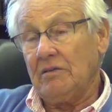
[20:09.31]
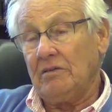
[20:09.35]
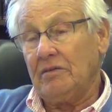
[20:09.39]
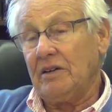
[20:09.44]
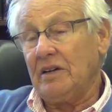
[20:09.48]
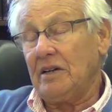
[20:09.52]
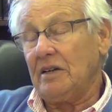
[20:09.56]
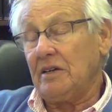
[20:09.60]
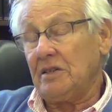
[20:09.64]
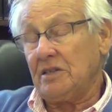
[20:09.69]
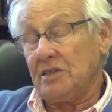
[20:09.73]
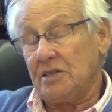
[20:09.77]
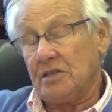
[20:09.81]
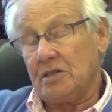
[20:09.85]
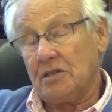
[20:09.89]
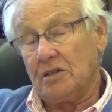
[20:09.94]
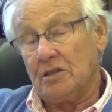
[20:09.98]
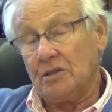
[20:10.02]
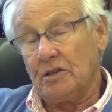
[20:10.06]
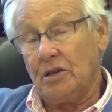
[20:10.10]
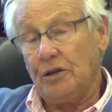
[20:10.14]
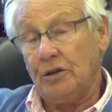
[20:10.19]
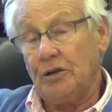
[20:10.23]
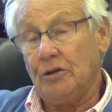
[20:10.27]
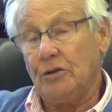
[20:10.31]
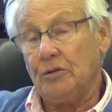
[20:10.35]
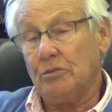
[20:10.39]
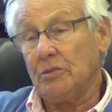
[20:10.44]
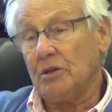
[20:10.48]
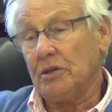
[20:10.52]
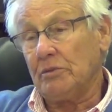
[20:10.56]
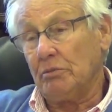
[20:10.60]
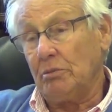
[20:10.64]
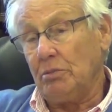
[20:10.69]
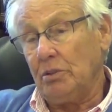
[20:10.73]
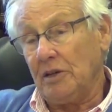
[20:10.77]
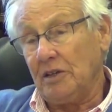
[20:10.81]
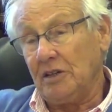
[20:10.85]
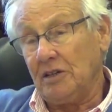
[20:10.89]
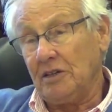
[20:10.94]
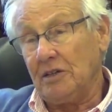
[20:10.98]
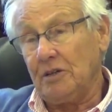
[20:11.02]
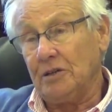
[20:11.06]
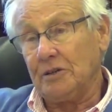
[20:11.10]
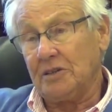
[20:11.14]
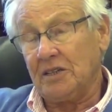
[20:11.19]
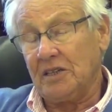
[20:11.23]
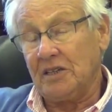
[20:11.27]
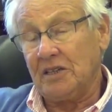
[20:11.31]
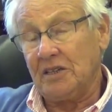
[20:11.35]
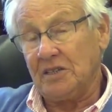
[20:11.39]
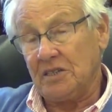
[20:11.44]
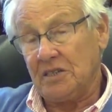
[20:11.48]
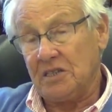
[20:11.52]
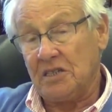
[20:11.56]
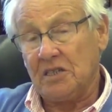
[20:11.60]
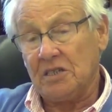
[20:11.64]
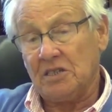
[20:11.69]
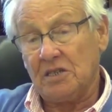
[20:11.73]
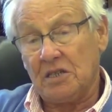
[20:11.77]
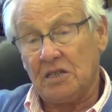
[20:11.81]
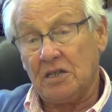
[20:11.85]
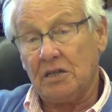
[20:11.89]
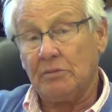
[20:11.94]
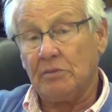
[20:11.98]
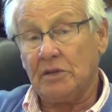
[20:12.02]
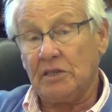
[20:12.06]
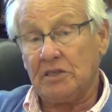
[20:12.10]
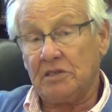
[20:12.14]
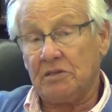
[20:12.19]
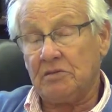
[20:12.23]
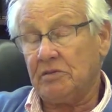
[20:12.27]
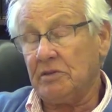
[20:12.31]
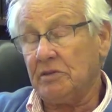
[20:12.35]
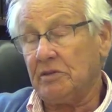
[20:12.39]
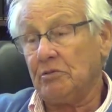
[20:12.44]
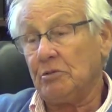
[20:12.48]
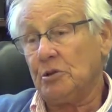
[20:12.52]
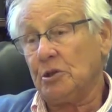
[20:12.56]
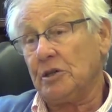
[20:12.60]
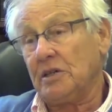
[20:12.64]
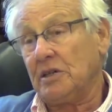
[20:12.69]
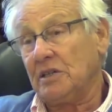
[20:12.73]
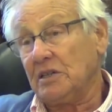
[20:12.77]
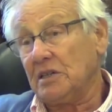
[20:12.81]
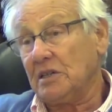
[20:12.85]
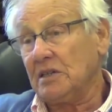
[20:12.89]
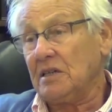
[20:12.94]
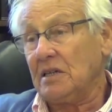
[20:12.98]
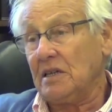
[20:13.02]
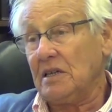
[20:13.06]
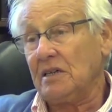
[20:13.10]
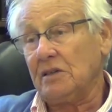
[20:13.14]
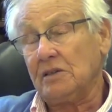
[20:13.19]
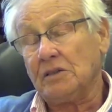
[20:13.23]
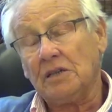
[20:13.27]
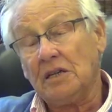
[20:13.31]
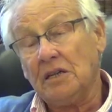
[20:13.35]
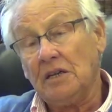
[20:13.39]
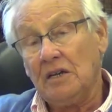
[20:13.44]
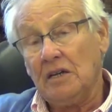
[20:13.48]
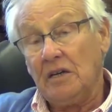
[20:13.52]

whereas the human blood clotting system, as we worked it out,